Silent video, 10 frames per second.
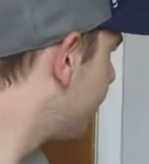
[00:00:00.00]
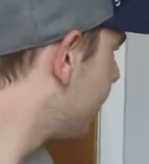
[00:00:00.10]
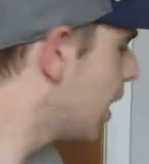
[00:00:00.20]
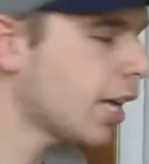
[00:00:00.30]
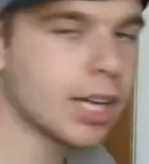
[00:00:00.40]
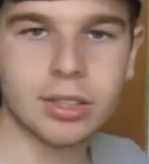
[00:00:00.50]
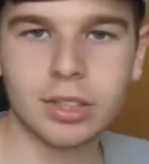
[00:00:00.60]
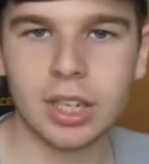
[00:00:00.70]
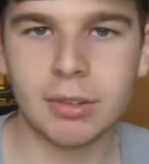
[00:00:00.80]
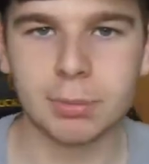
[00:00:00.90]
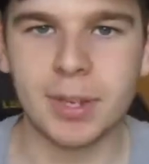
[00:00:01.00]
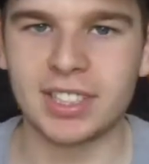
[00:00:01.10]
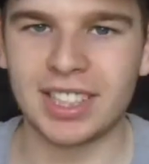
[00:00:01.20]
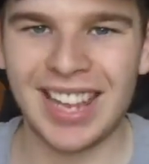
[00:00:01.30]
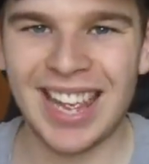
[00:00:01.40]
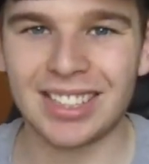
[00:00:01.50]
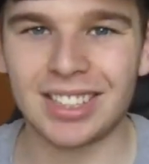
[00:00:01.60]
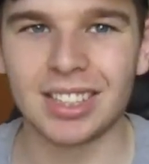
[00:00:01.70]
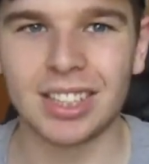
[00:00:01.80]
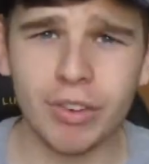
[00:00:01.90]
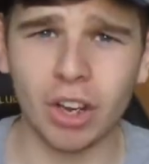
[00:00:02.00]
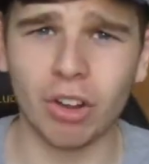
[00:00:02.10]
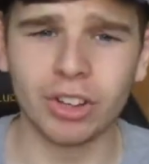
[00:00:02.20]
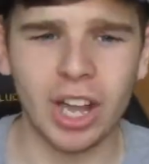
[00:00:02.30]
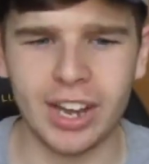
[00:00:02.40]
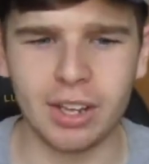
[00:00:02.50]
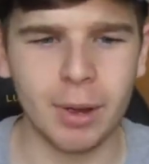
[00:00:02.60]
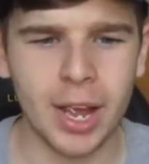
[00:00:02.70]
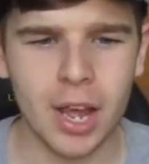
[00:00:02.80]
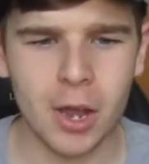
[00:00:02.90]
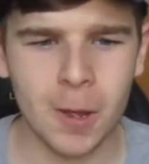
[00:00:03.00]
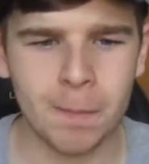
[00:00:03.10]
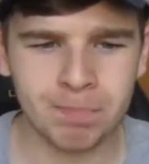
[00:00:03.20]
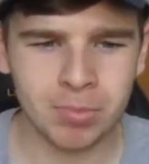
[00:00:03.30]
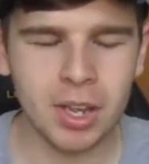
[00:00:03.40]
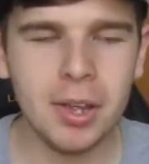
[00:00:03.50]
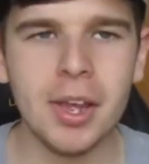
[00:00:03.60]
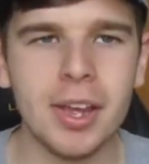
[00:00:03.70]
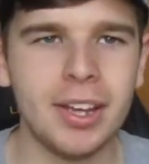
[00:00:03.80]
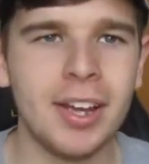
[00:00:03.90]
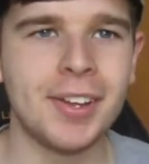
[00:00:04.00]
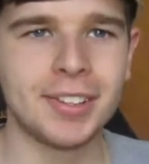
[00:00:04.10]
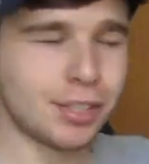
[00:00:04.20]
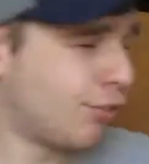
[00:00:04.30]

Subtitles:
yeah, so that was basically it. Moving on, anyway, to